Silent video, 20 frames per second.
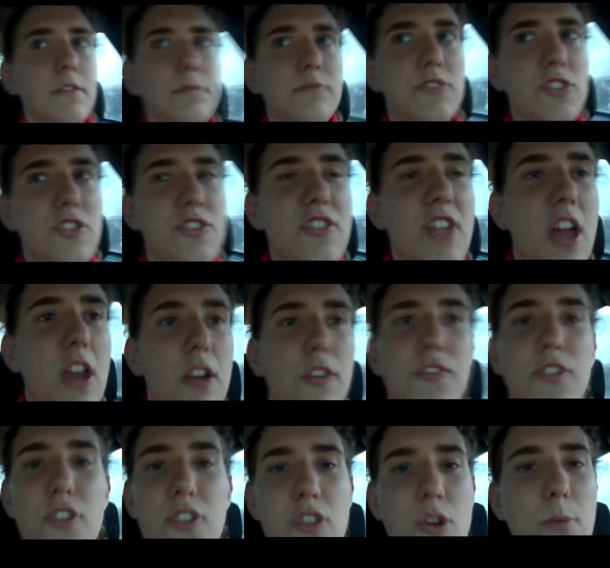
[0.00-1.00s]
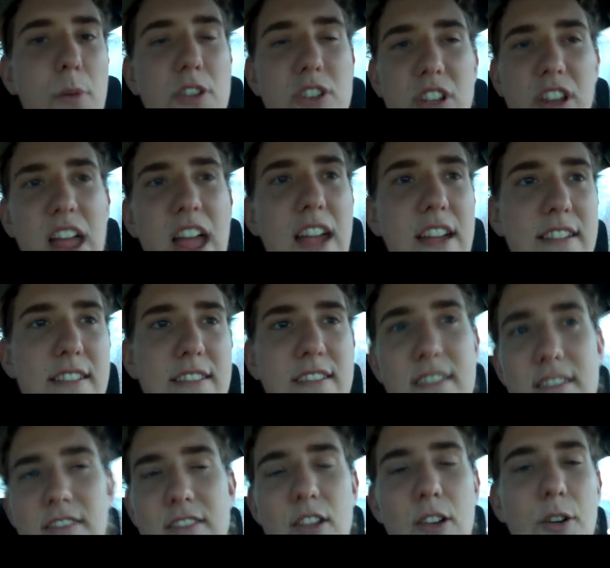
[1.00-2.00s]
just settle for so much
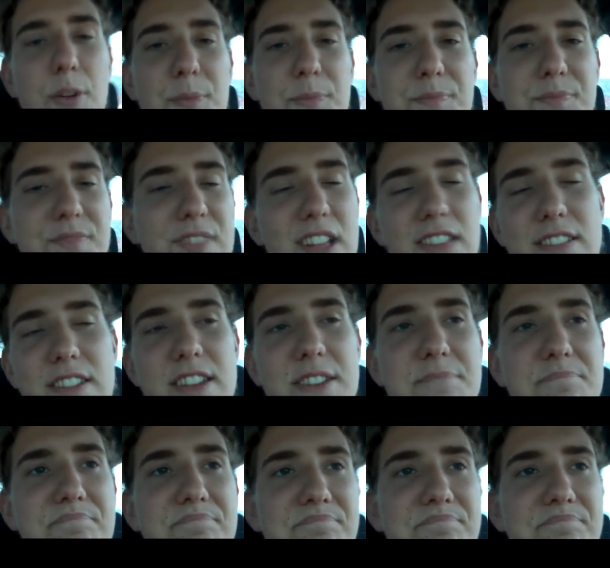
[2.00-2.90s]
less. So that's it.